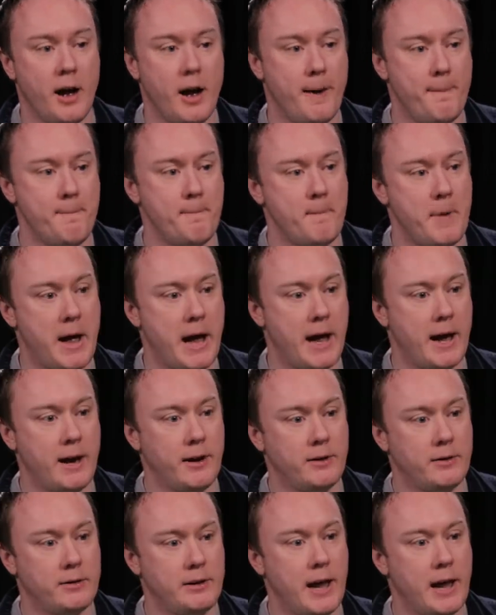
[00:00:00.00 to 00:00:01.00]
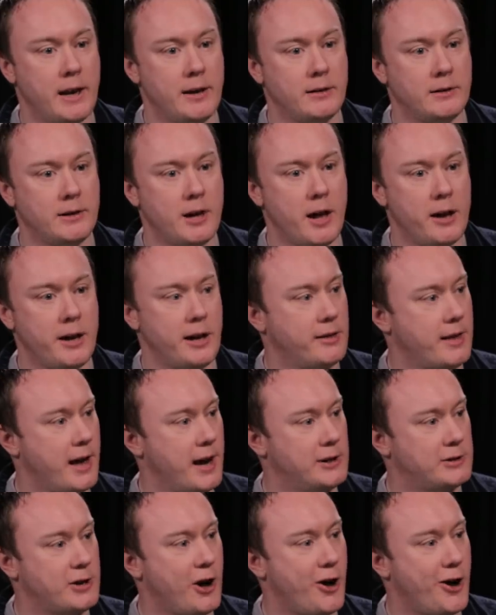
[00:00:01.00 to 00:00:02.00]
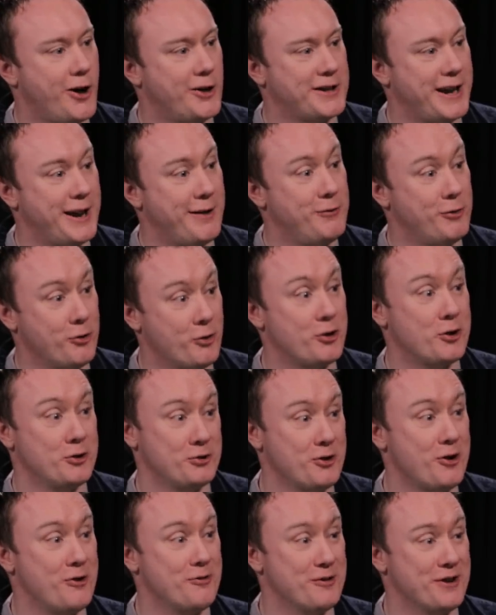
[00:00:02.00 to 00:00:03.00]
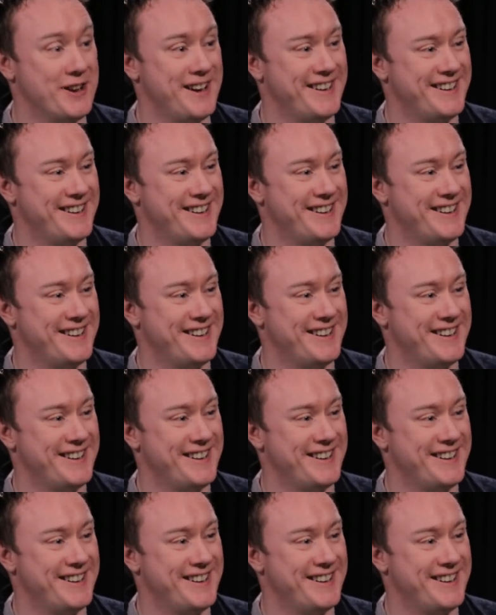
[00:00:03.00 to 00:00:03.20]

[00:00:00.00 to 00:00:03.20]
Um, and yeah, learning that is hard if you're a control freak.